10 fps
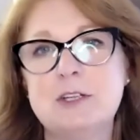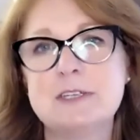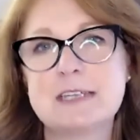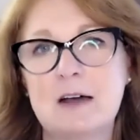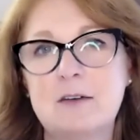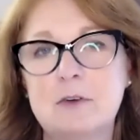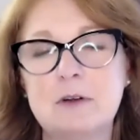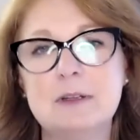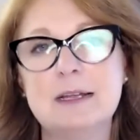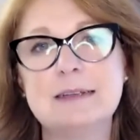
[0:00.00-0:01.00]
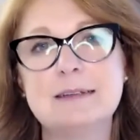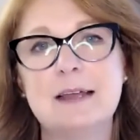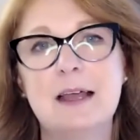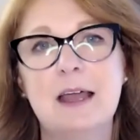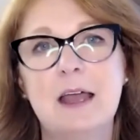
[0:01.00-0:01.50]
discovered that
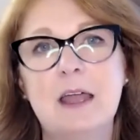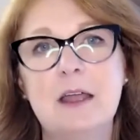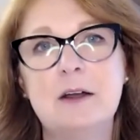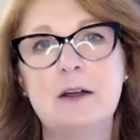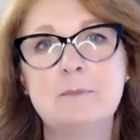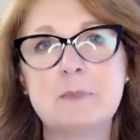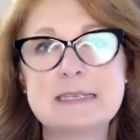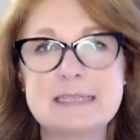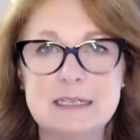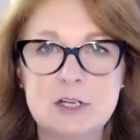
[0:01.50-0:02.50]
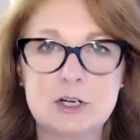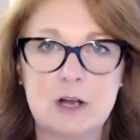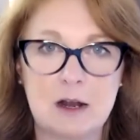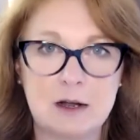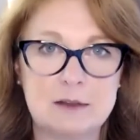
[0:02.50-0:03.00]
her signature
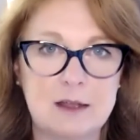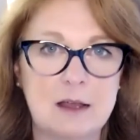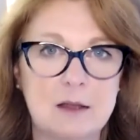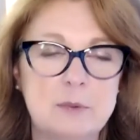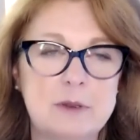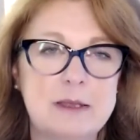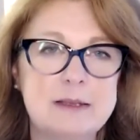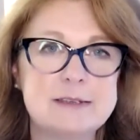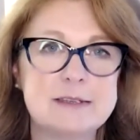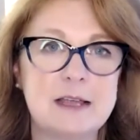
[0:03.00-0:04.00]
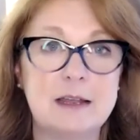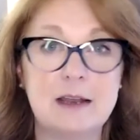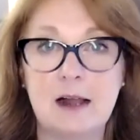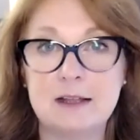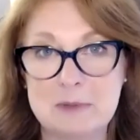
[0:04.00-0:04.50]
archetype is an
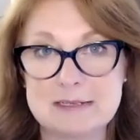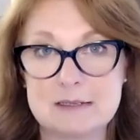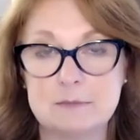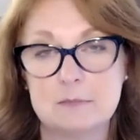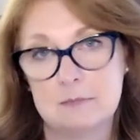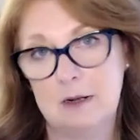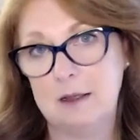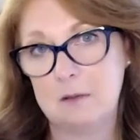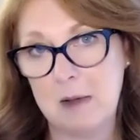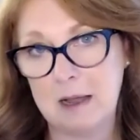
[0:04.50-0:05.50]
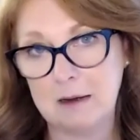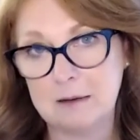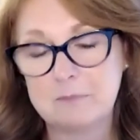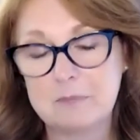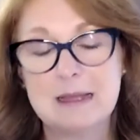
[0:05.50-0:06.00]
alchemist, like mine.
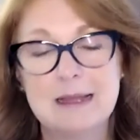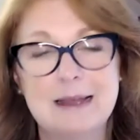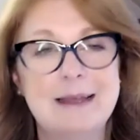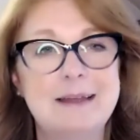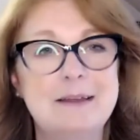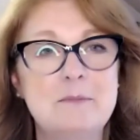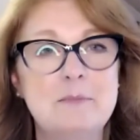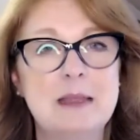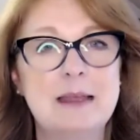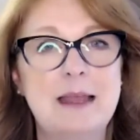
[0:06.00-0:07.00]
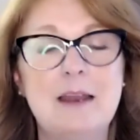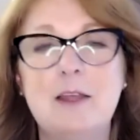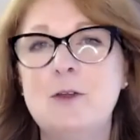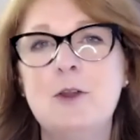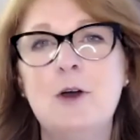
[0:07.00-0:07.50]
And
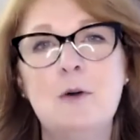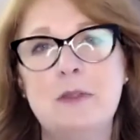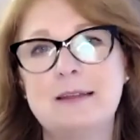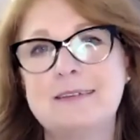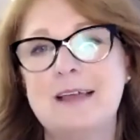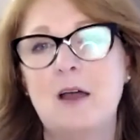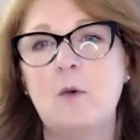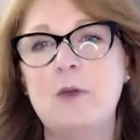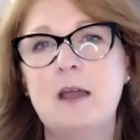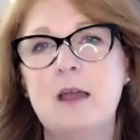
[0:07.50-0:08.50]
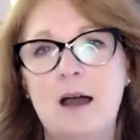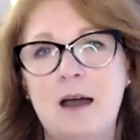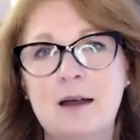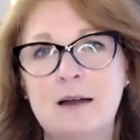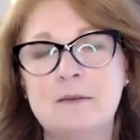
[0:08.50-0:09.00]
you know that we
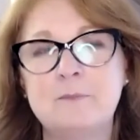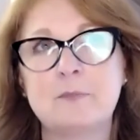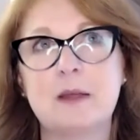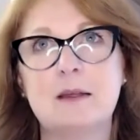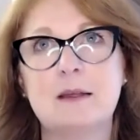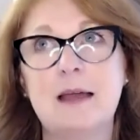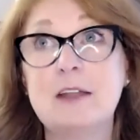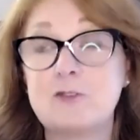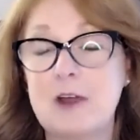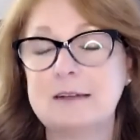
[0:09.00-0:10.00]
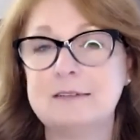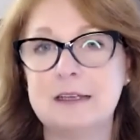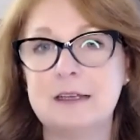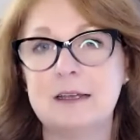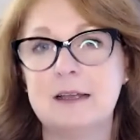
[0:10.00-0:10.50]
are
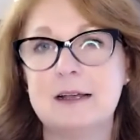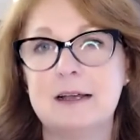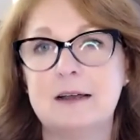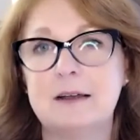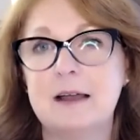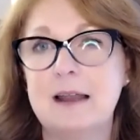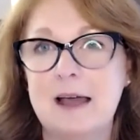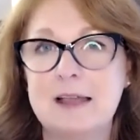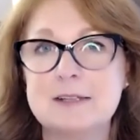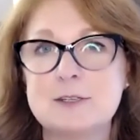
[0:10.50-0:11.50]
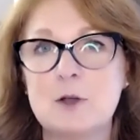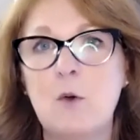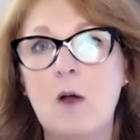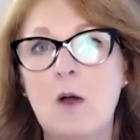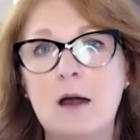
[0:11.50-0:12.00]
attracting clients
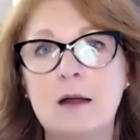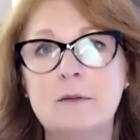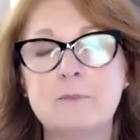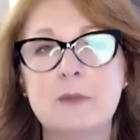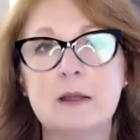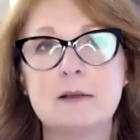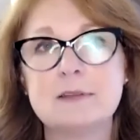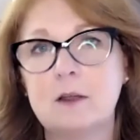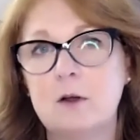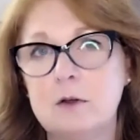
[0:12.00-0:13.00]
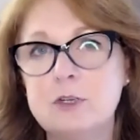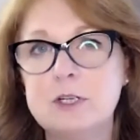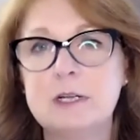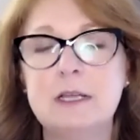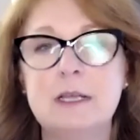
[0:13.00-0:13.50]
who are
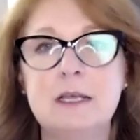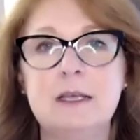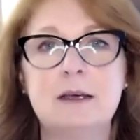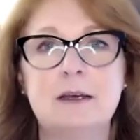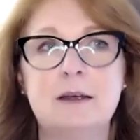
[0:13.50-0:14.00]
psychologically